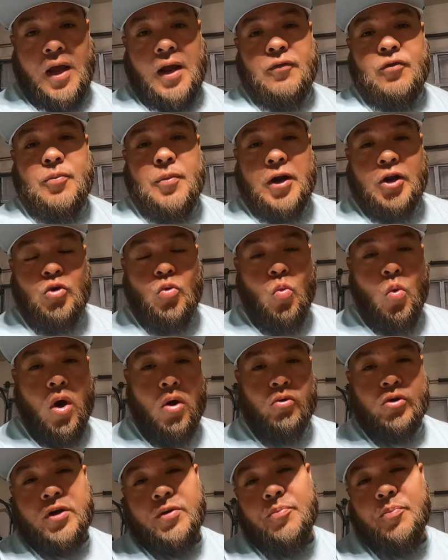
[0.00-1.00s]
Everybody,
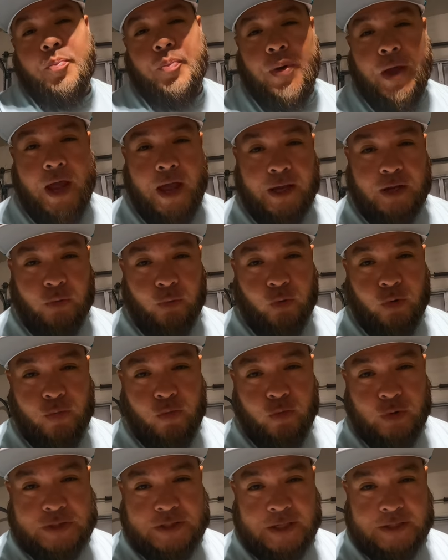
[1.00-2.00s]
welcome back.
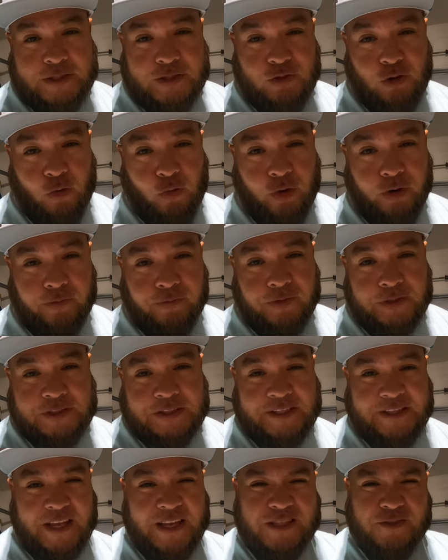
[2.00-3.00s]
Ruben with Texas All Water
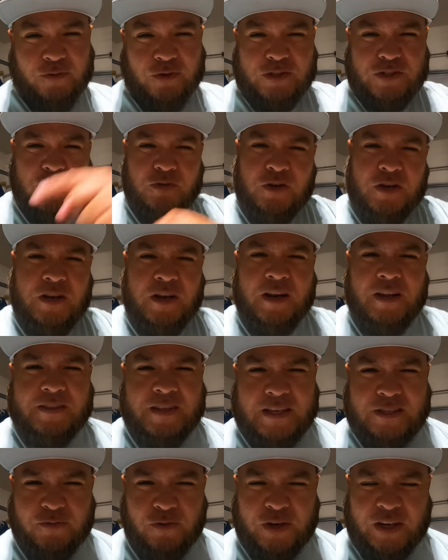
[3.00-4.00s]
Fishing. Thanks for tuning in and
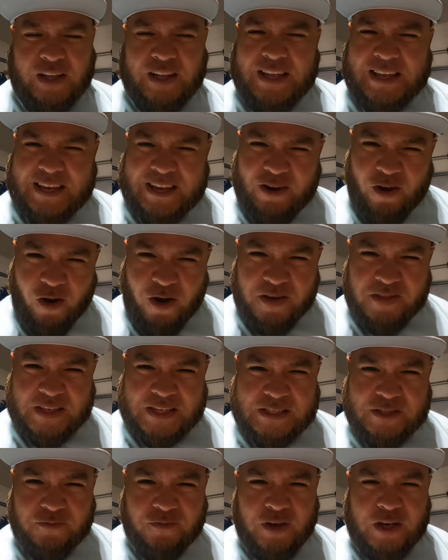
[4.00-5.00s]
thanks for clicking on
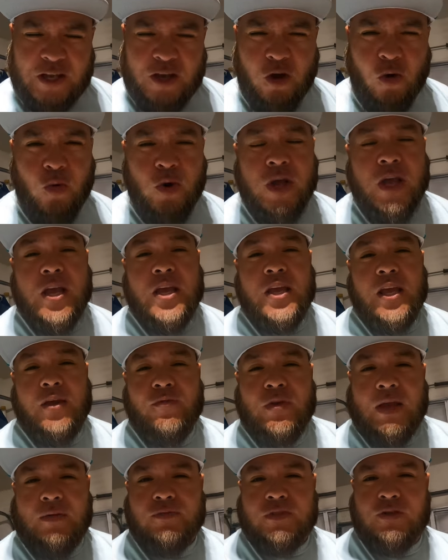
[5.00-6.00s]
this video.
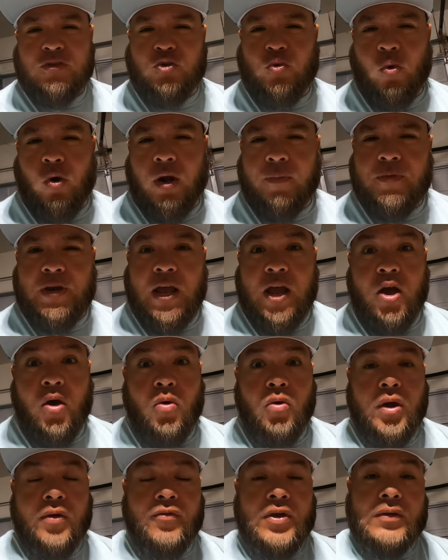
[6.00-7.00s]
If you haven't subscribed
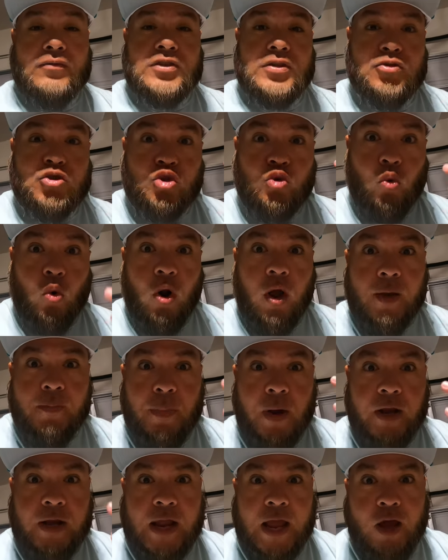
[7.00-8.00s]
now, if you haven't
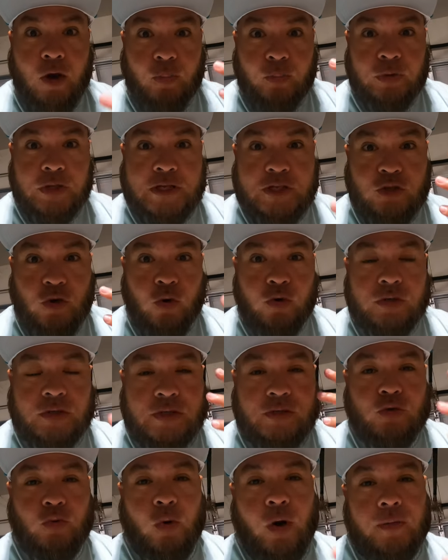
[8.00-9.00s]
subscribed by now, please go and
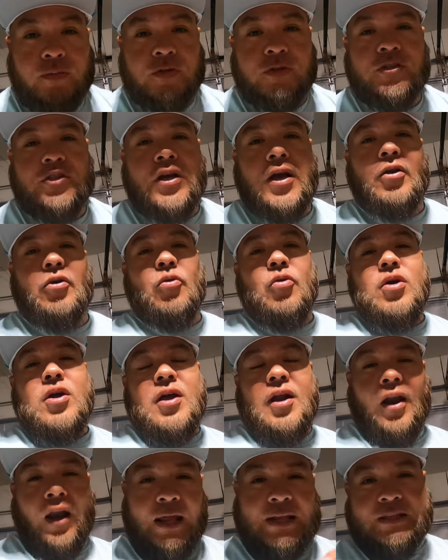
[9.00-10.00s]
subscribe to the channel.
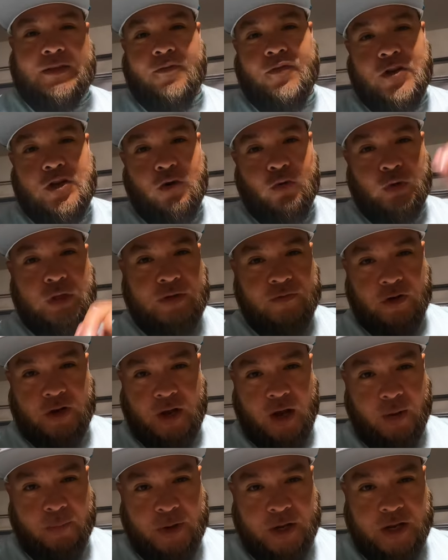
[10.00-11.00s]
Like the video, leave a
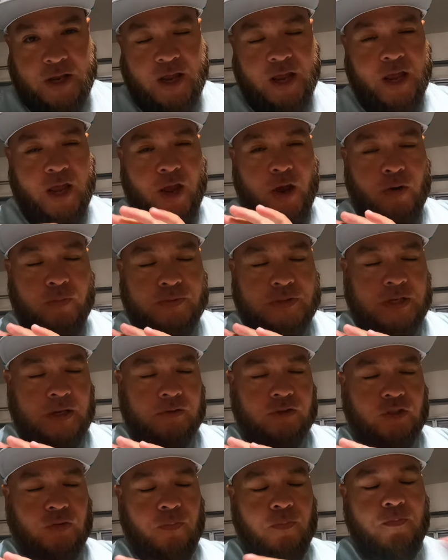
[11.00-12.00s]
comment. Helps
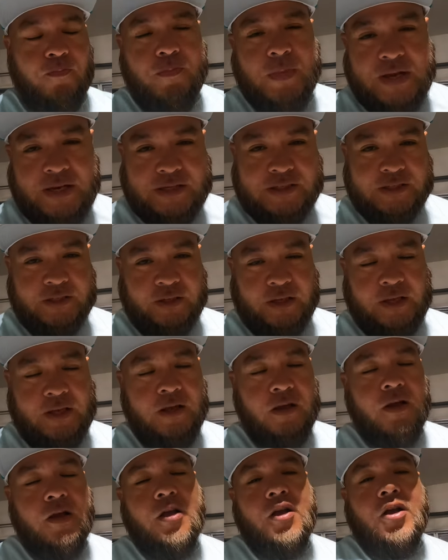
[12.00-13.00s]
out
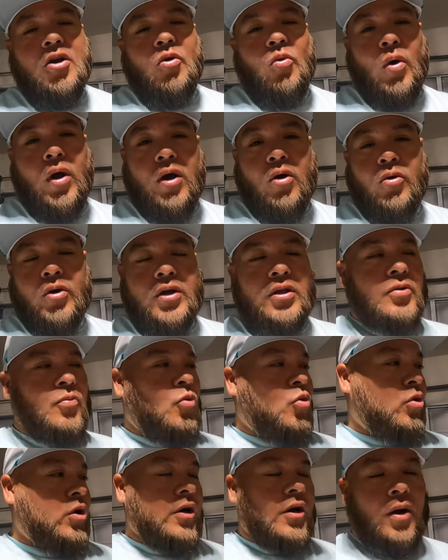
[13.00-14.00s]
tremendously. Well, in the
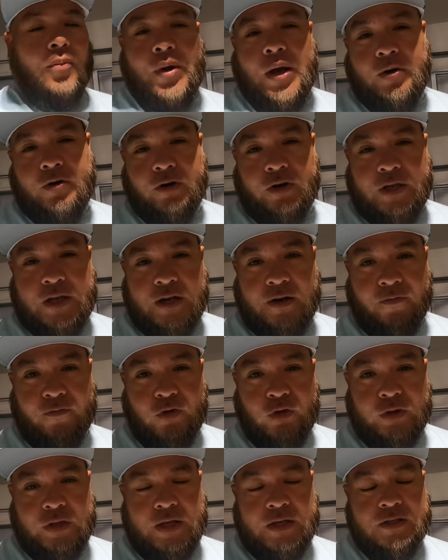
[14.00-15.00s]
morning, I'm out here getting a
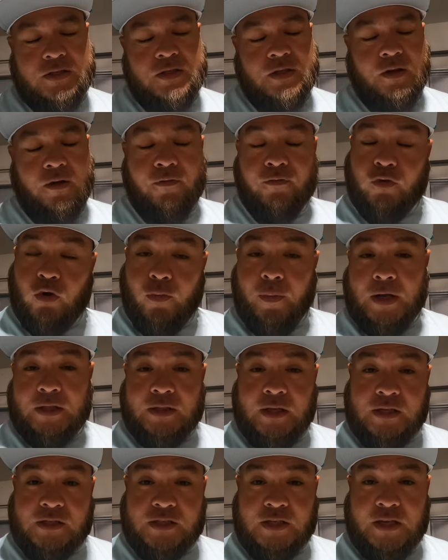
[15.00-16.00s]
few things, a few of my
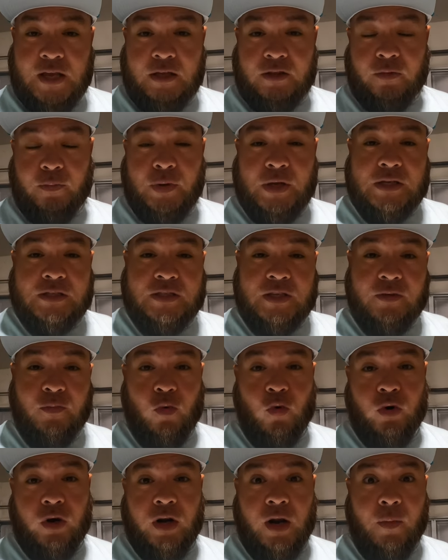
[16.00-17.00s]
things together because in the
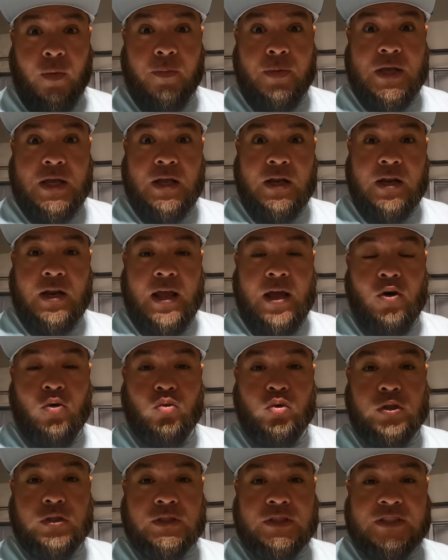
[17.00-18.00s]
morning, I'm going to be hitting
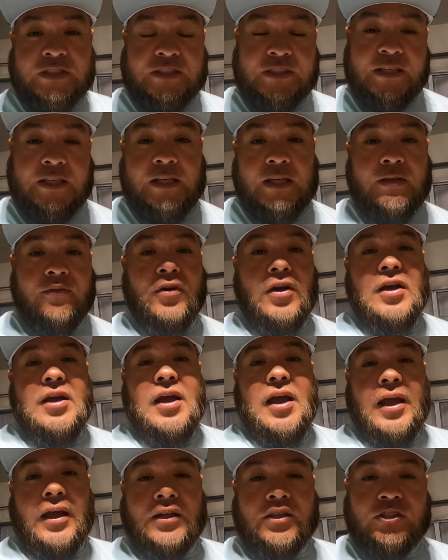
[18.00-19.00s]
out with Steve
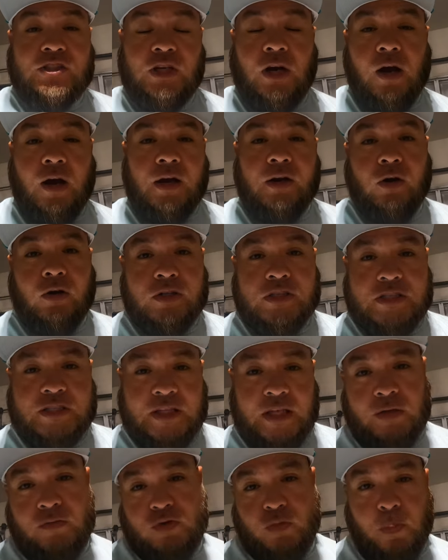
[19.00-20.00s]
and John on
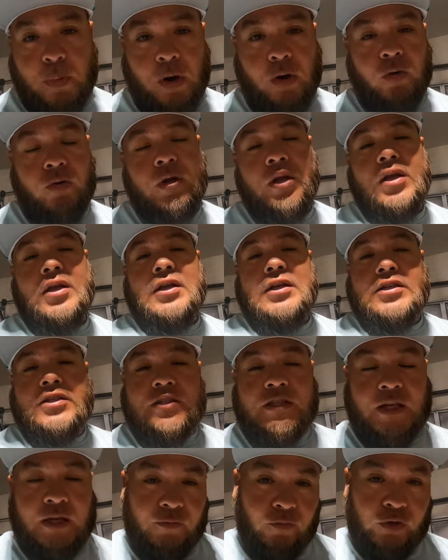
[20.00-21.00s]
Steve's boat.
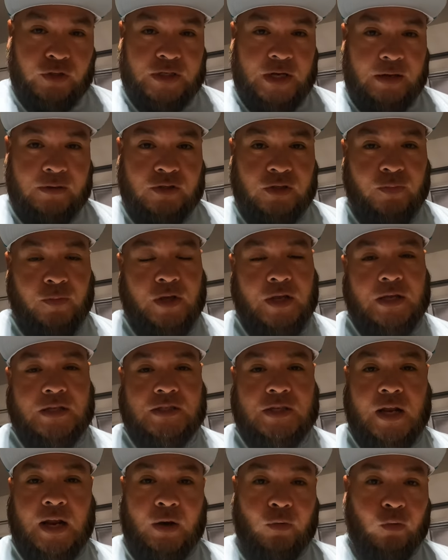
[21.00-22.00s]
Steve reached out to me
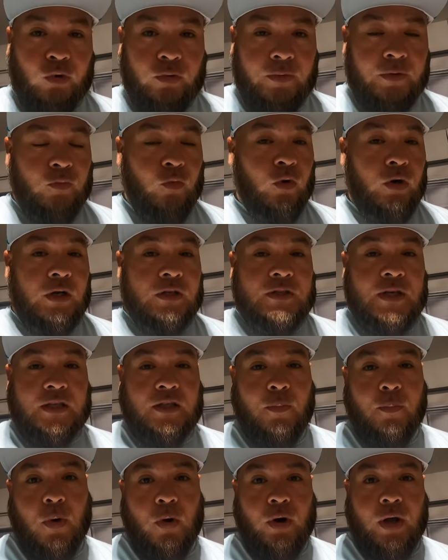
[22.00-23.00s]
and said, Hey, Ruben, we're going to take
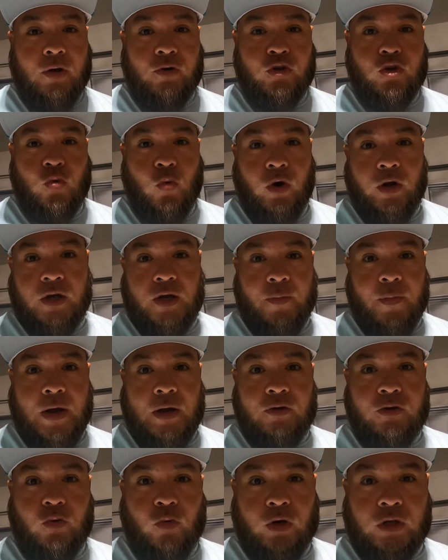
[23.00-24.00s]
the boat out. You want to come
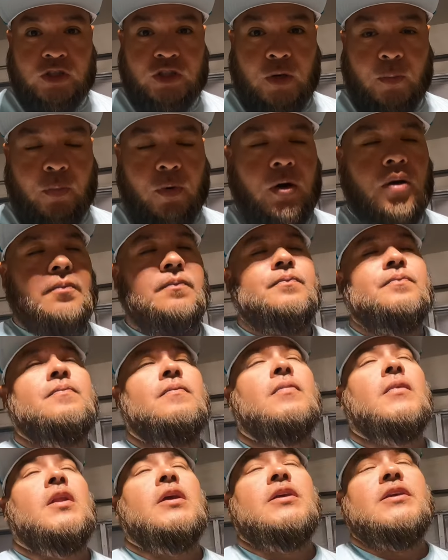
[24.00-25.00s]
out? You want to jump on?
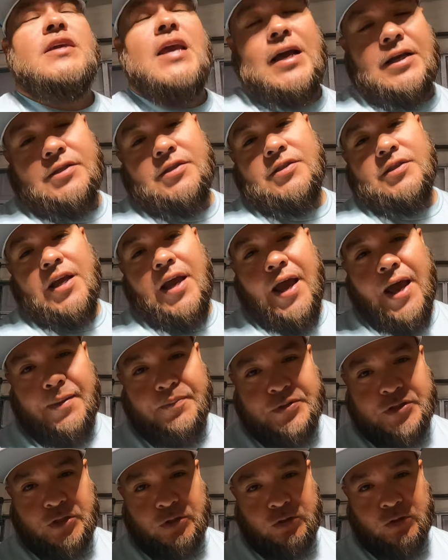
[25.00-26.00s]
Yes,
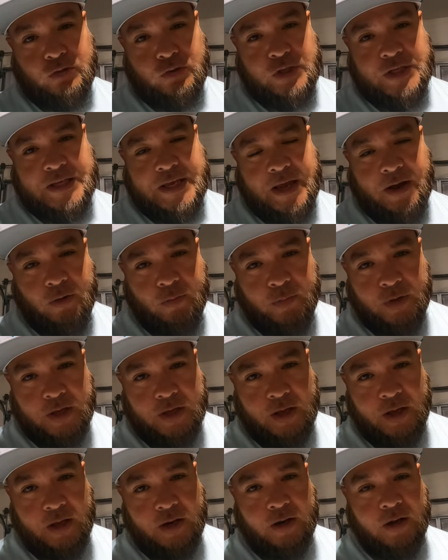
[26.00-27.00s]
absolutely. Count
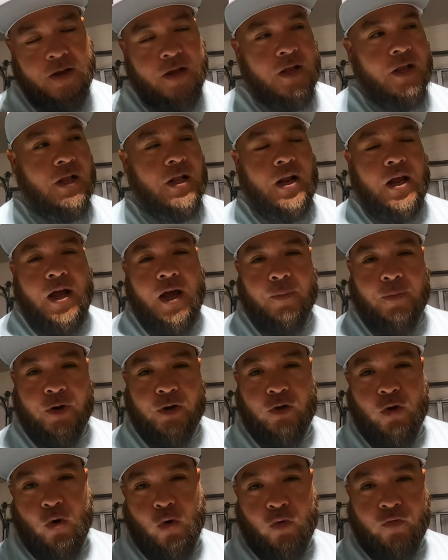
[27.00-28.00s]
me in. I'm
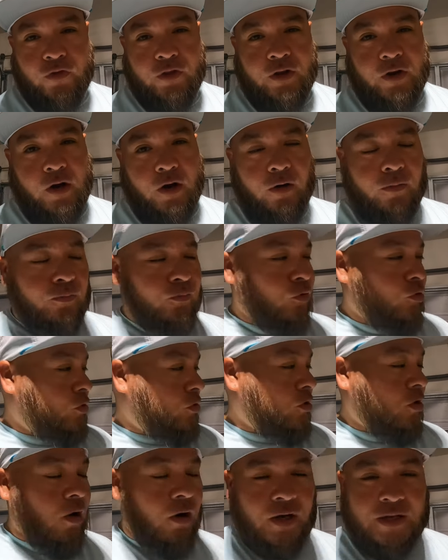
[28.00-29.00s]
going to go over there,
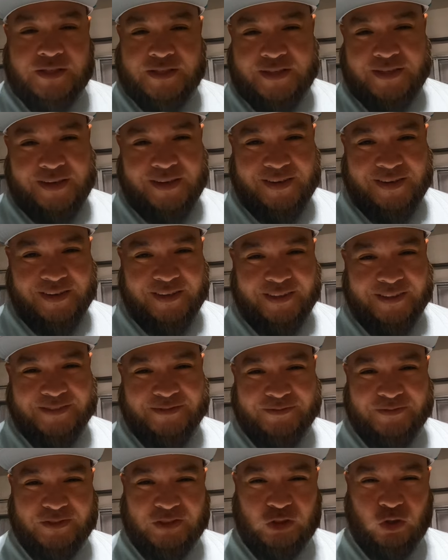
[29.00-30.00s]
toss uh,
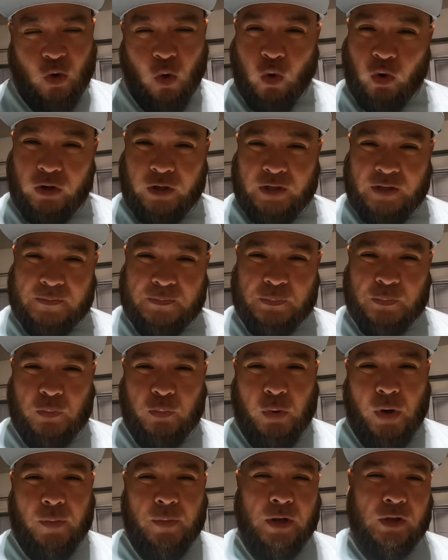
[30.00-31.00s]
cork,
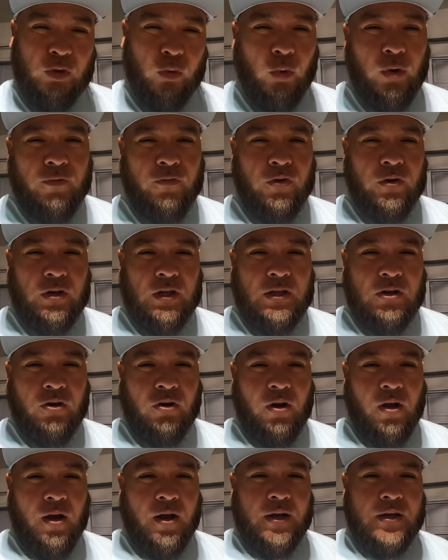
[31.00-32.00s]
probably about three foot
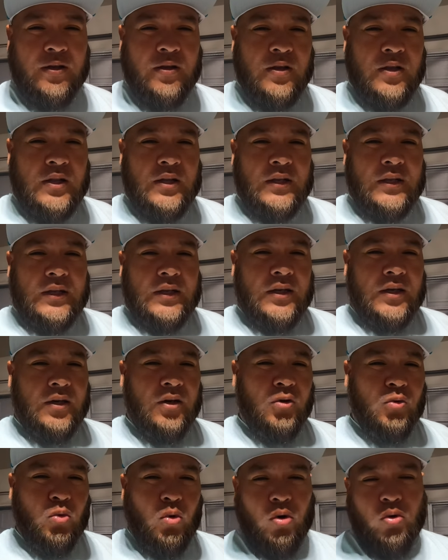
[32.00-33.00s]
leader line.
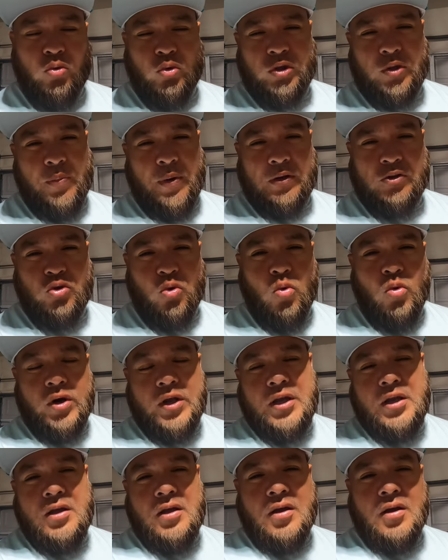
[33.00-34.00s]
Uh, roll with about
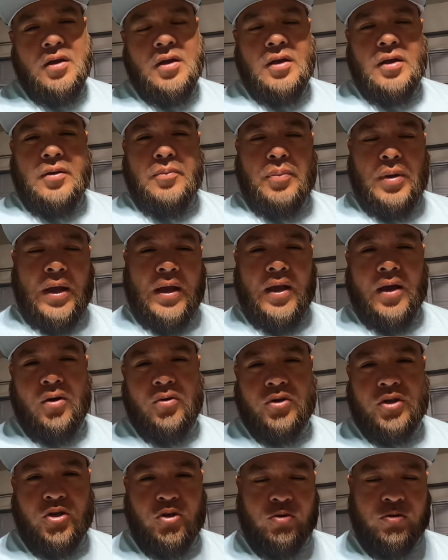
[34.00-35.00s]
20
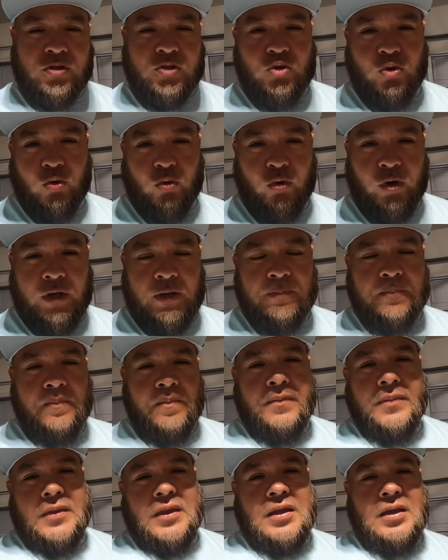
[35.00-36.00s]
pound Yo-Zuri
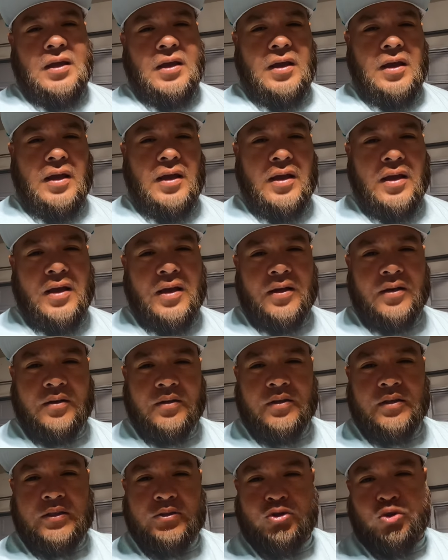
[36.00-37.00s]
and
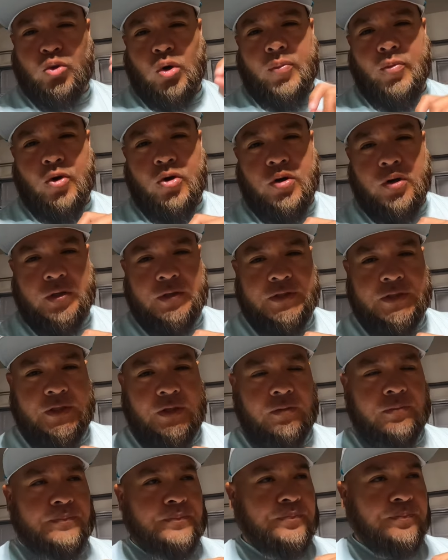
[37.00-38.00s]
a little treble hook.
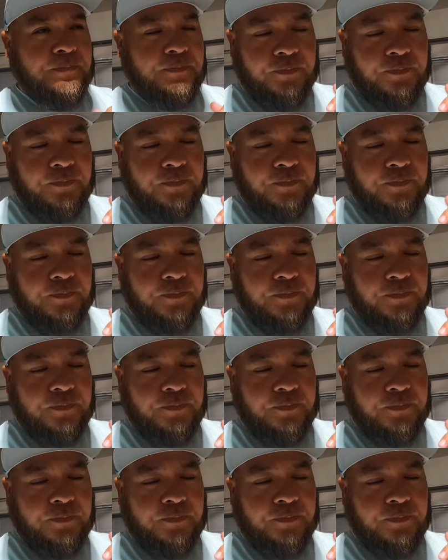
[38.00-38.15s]
So